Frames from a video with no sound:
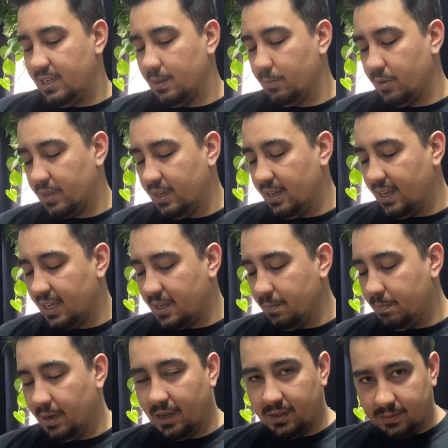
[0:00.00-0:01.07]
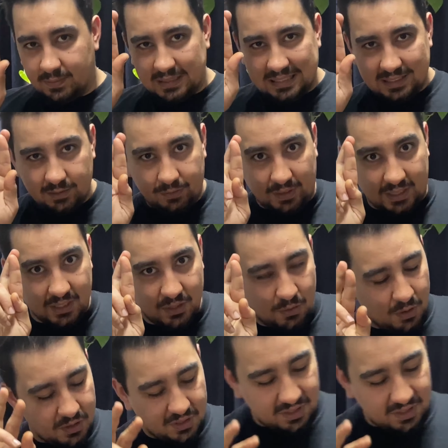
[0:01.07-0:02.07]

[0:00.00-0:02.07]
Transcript: up looking like, but fingers crossed.